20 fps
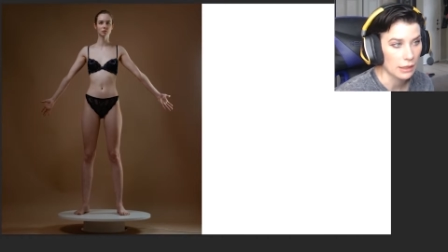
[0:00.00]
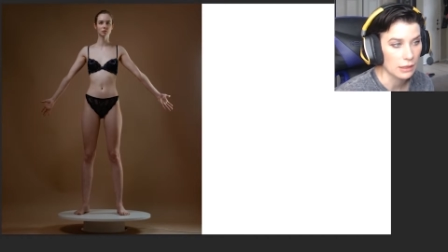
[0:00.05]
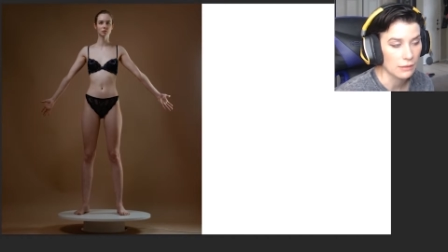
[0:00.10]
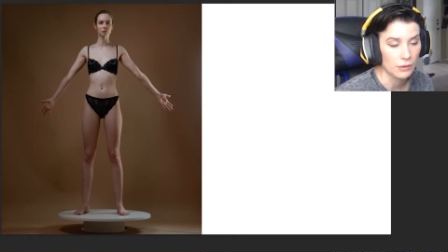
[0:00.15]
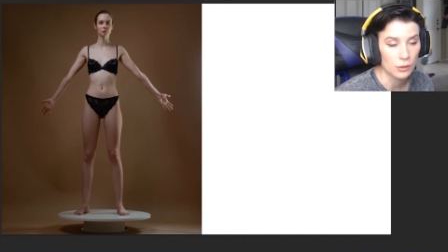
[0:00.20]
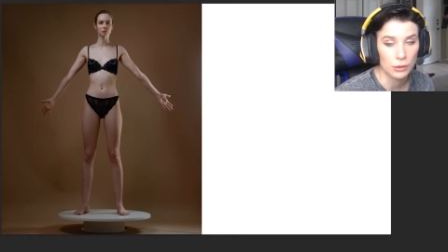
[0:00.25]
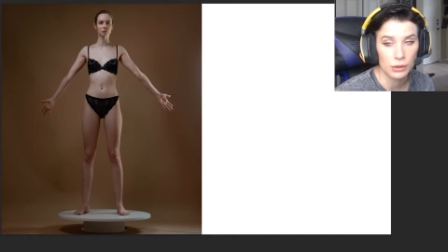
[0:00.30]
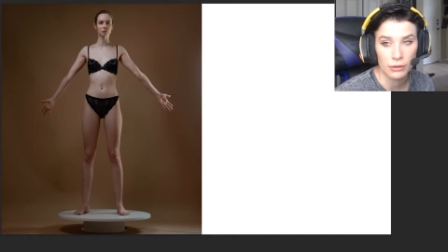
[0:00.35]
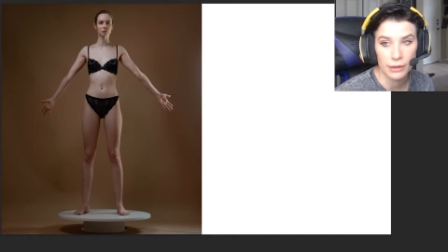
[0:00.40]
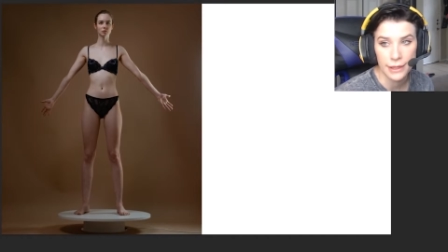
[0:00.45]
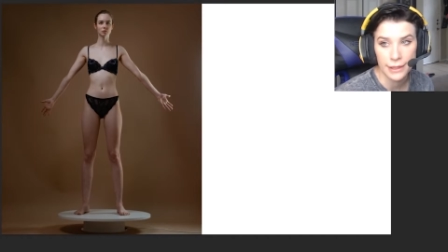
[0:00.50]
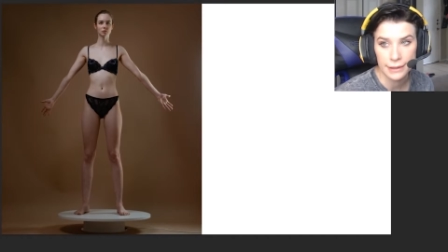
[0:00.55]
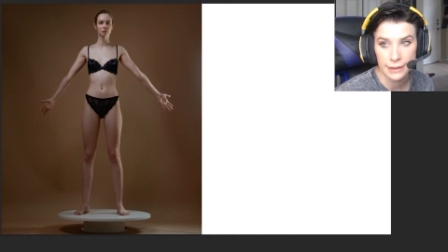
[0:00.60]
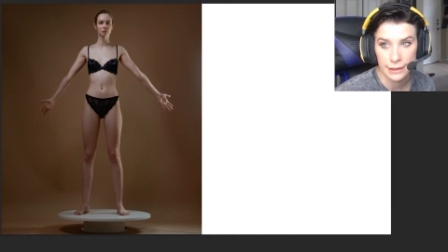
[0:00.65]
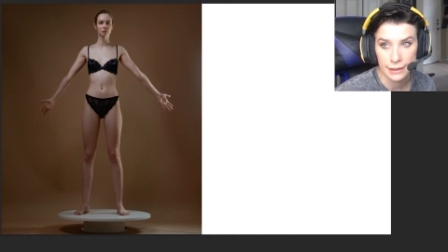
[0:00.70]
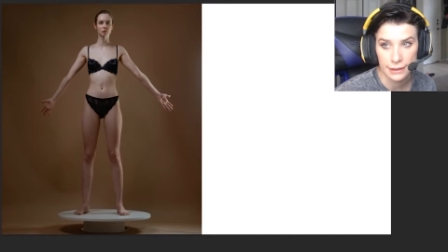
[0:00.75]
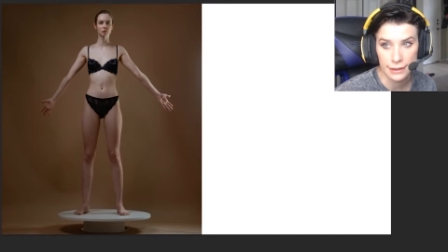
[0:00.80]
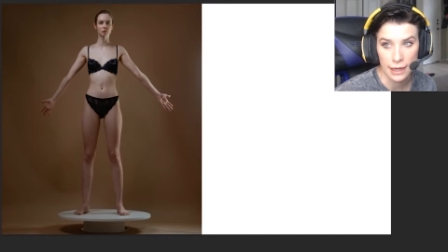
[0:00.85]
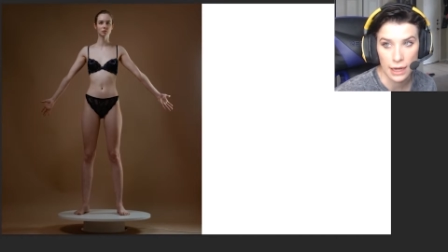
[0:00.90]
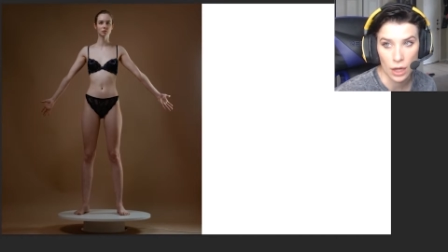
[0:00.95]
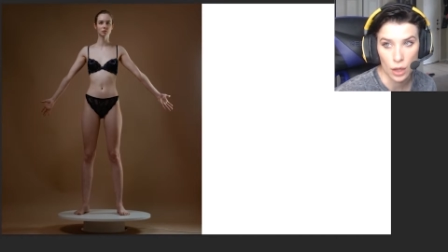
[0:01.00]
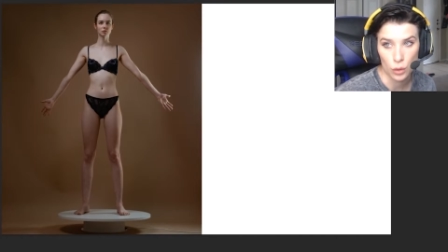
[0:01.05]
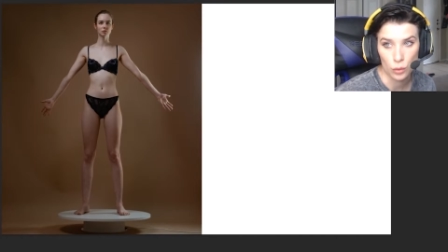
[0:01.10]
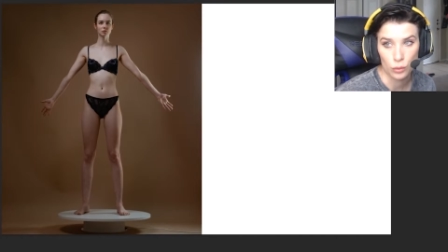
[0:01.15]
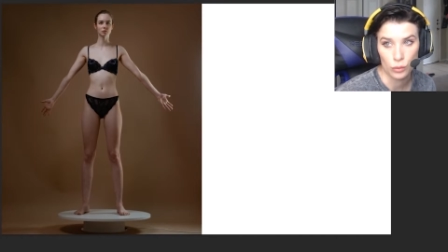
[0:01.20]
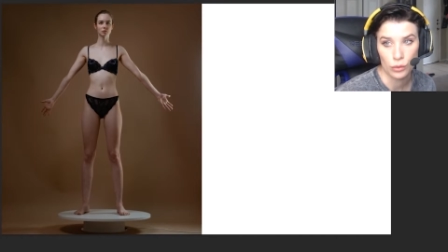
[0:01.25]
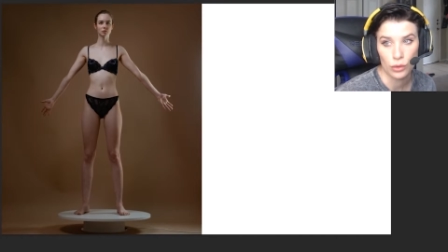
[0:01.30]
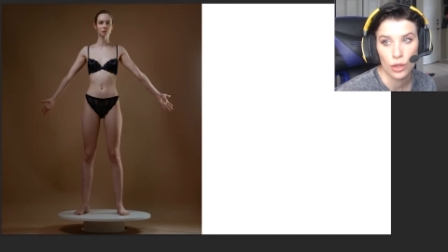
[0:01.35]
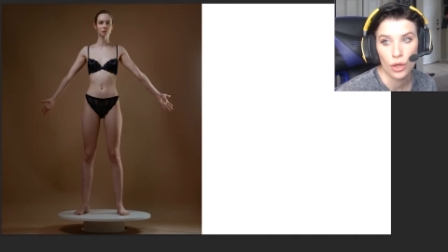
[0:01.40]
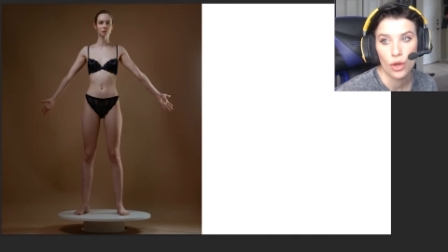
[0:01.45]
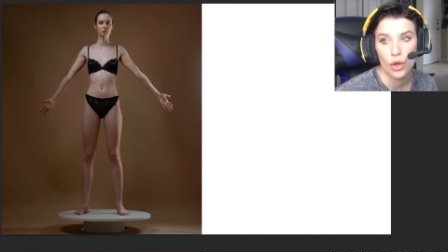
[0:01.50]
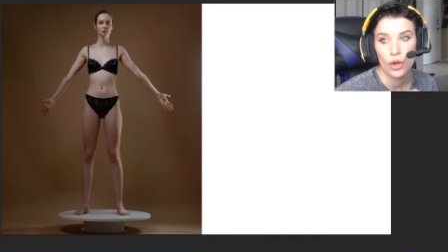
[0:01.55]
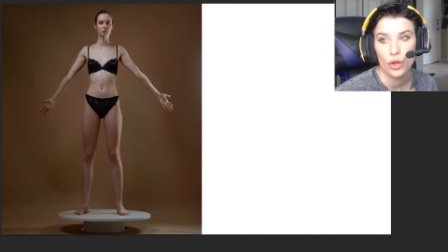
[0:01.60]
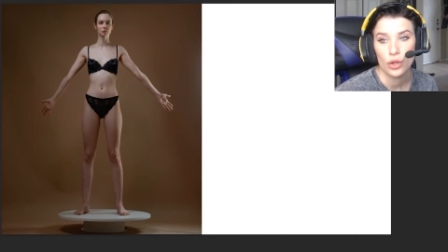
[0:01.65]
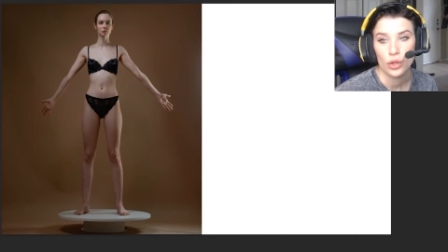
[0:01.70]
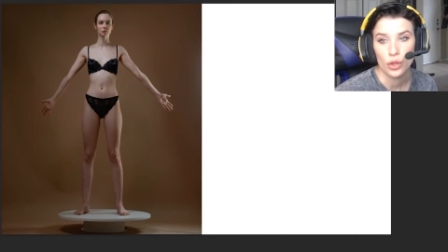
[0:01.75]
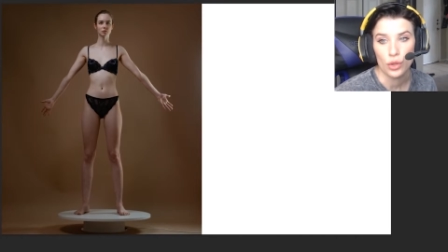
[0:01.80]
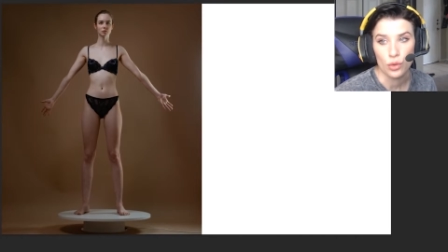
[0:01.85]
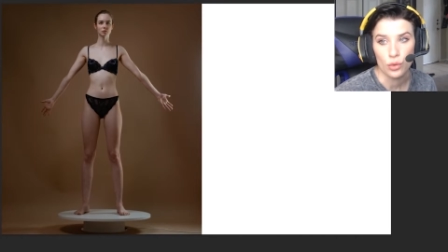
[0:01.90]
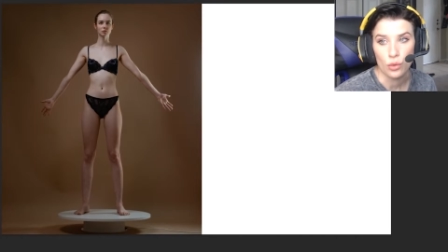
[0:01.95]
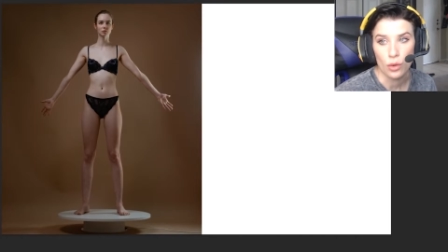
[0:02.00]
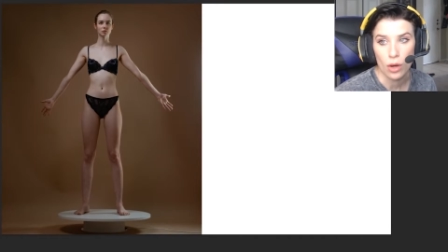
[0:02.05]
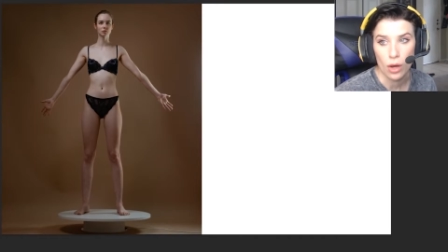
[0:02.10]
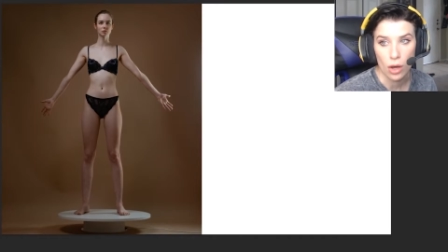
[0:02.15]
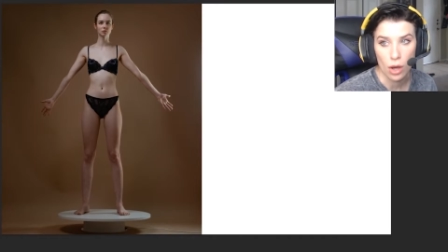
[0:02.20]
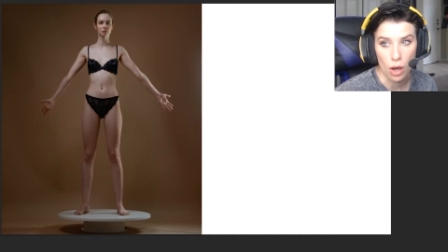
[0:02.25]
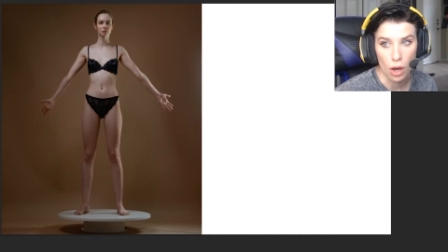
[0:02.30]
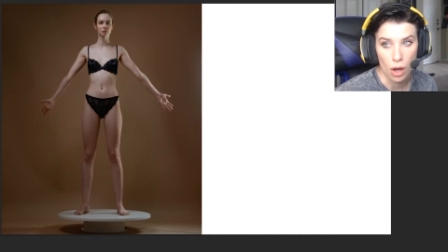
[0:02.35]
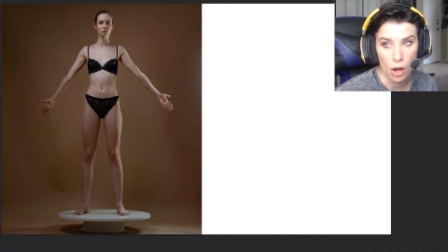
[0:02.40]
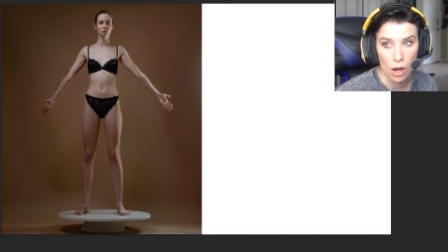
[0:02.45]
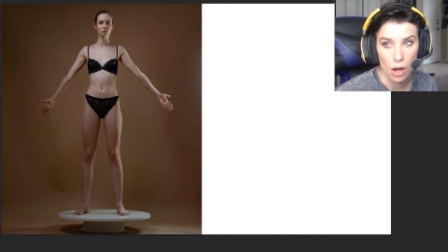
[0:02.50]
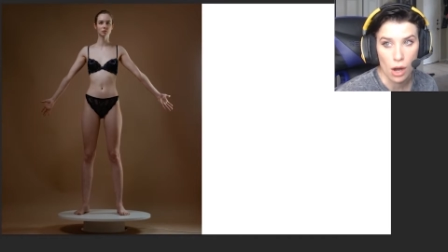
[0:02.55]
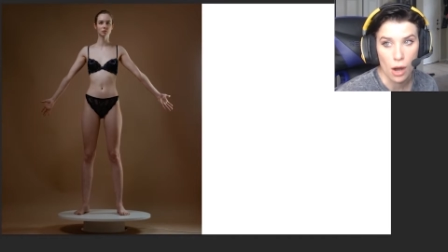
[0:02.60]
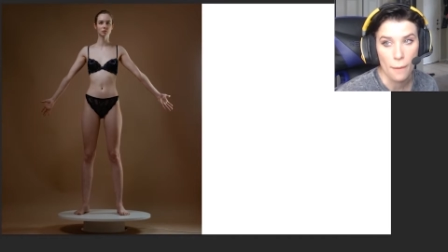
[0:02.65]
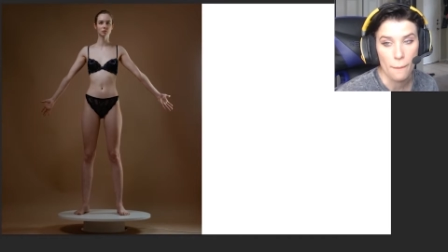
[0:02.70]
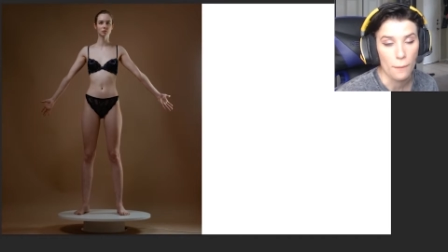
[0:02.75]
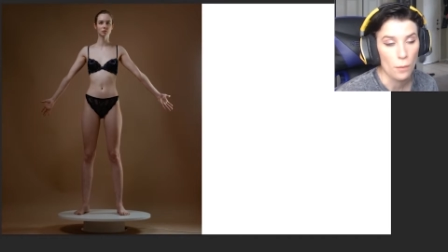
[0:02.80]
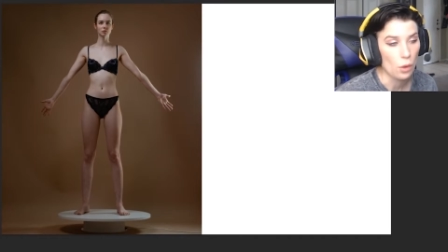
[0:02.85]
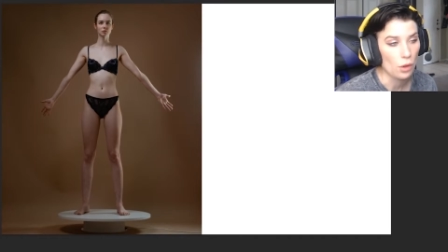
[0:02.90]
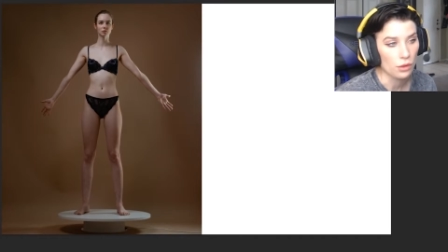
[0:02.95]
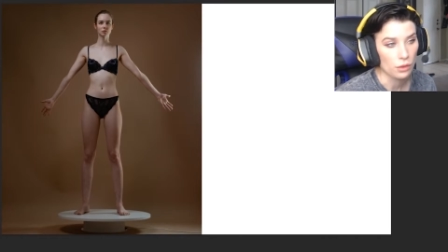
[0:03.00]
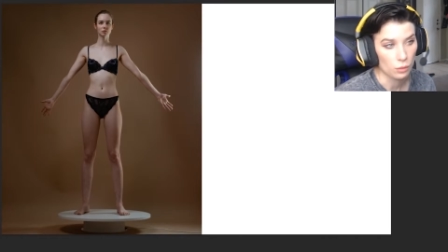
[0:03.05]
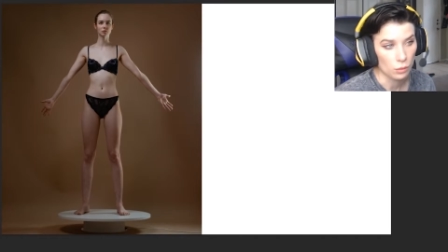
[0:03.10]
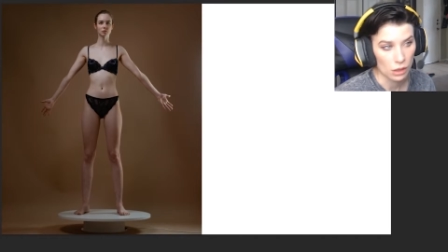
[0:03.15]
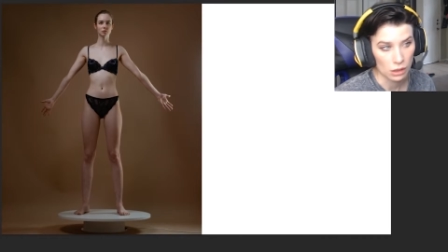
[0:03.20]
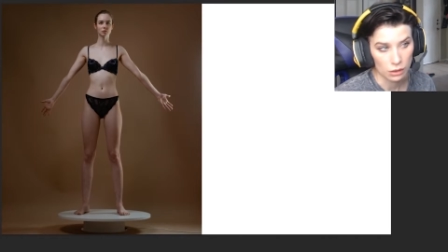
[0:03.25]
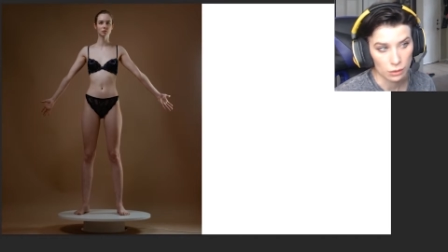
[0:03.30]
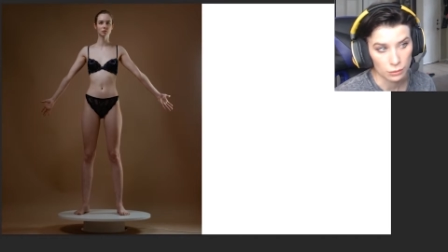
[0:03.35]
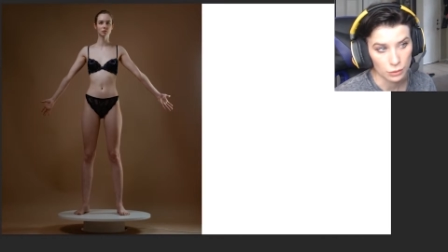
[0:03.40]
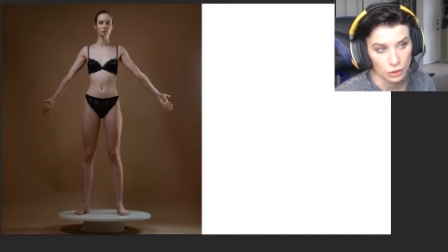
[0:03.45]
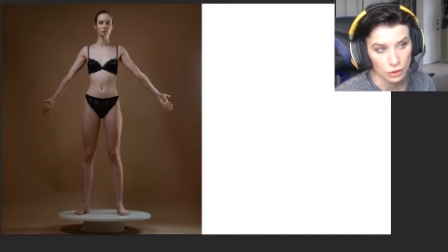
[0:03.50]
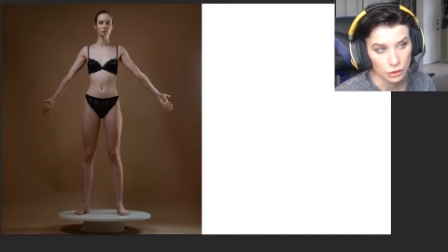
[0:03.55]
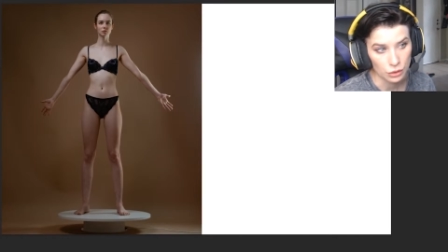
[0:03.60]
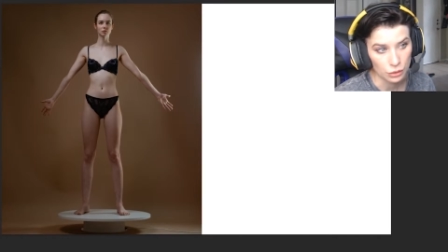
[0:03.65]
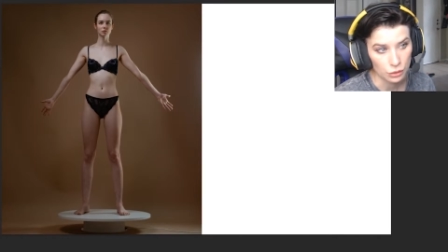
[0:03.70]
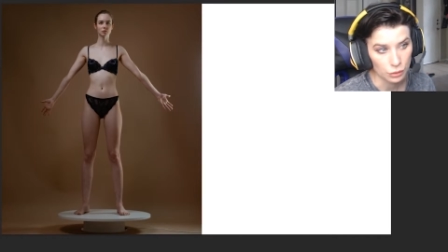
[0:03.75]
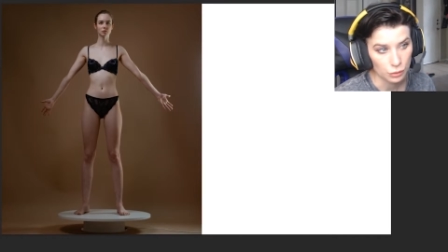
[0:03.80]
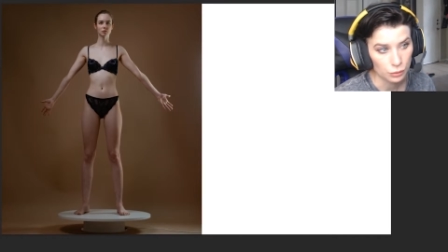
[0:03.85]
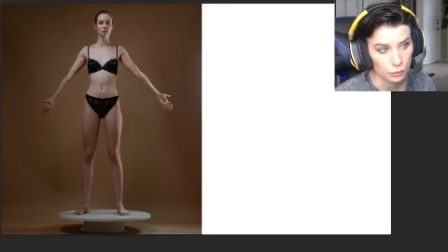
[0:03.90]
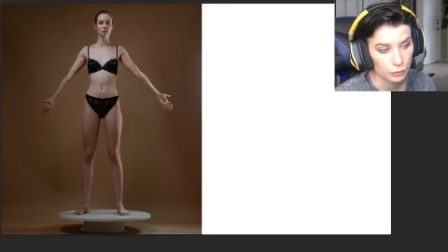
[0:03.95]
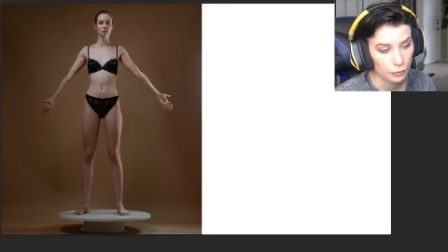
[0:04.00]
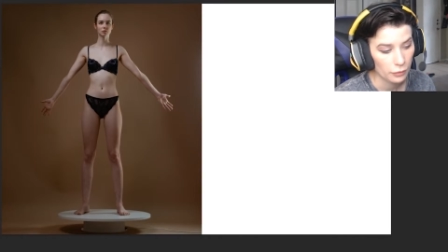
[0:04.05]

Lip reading: If you want to write these down, you are more than welcome to.